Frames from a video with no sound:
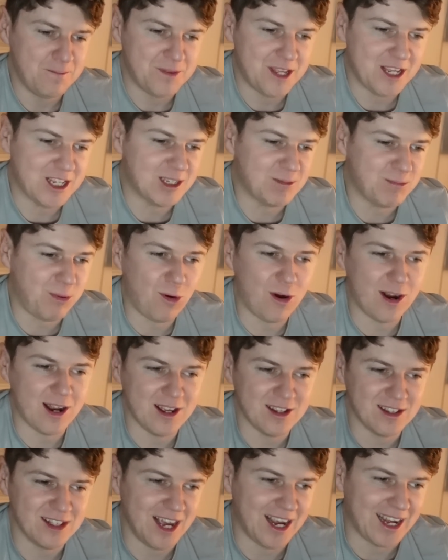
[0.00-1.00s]
This sport
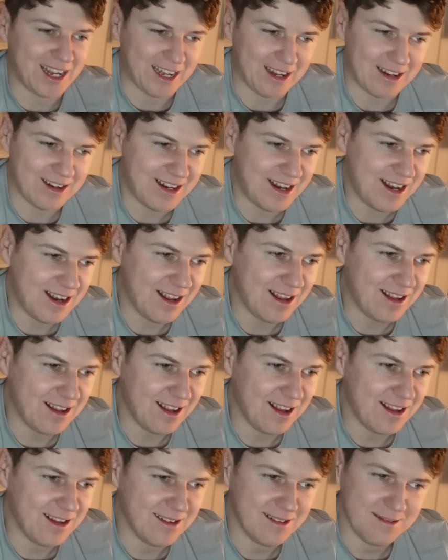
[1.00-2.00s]
is like
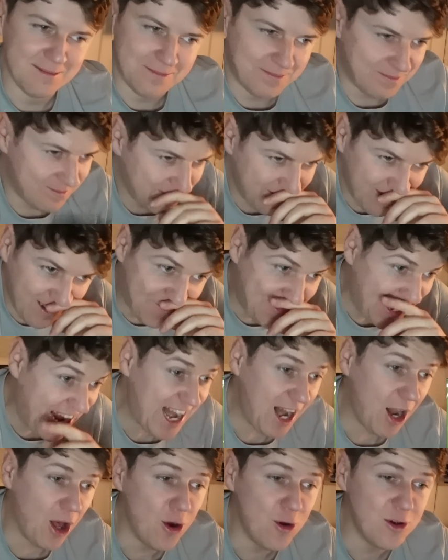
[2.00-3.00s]
Ryan. If
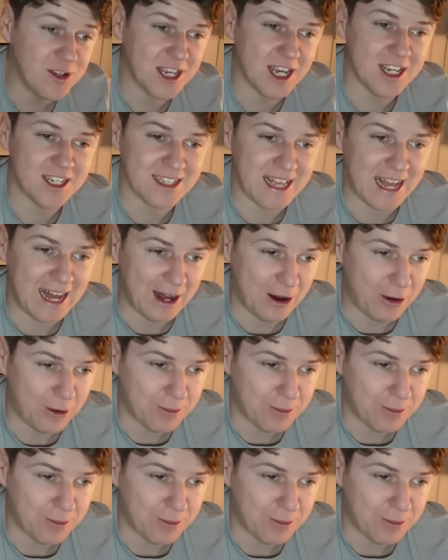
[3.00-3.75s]
they lose this now.